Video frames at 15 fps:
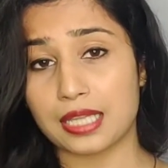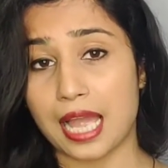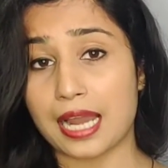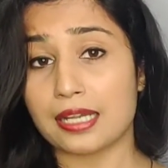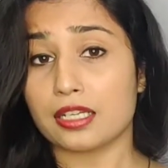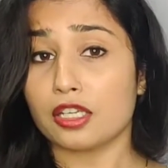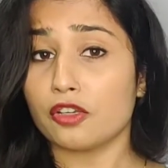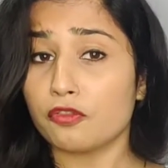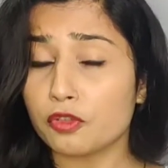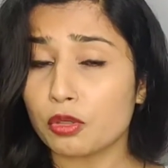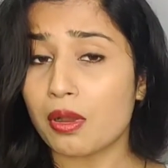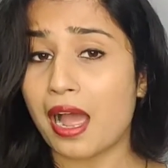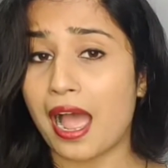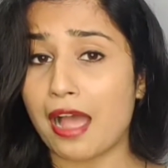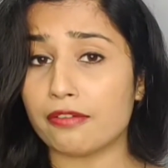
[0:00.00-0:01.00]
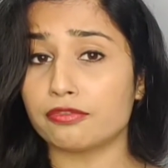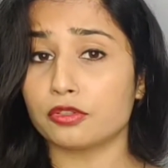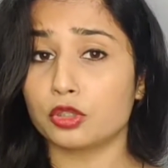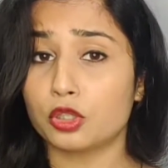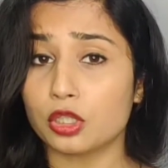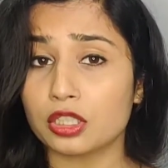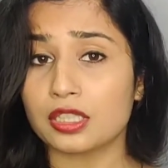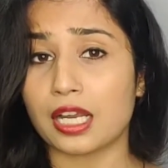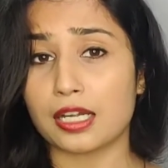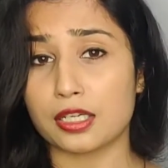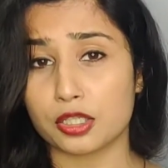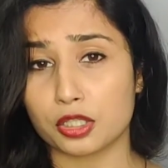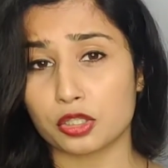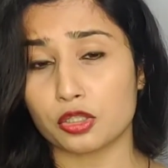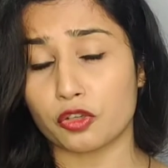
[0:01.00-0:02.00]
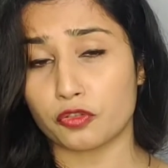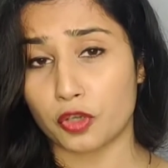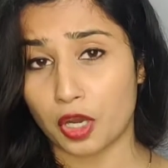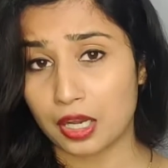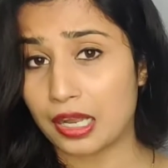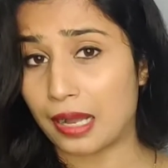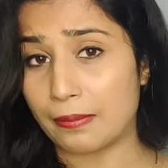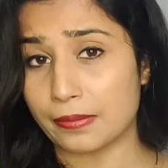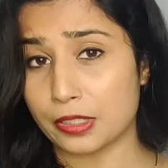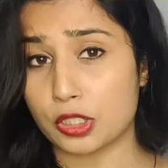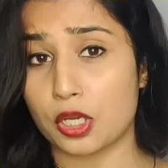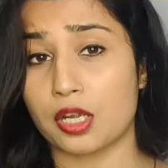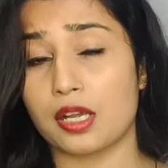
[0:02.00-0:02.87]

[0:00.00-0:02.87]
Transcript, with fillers: that if you have good condition of your gums,